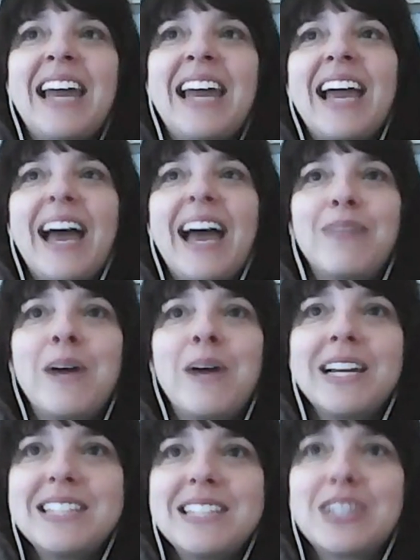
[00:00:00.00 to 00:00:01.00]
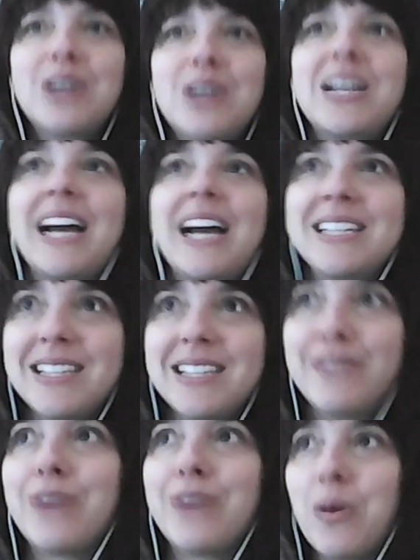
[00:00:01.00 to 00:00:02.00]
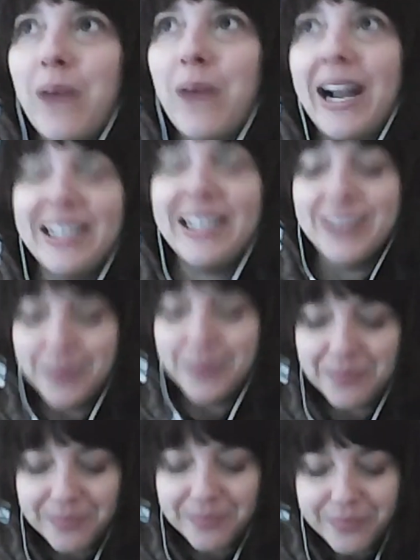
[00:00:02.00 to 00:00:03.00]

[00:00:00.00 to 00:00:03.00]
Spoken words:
I had wanted to go to Iceland for a while.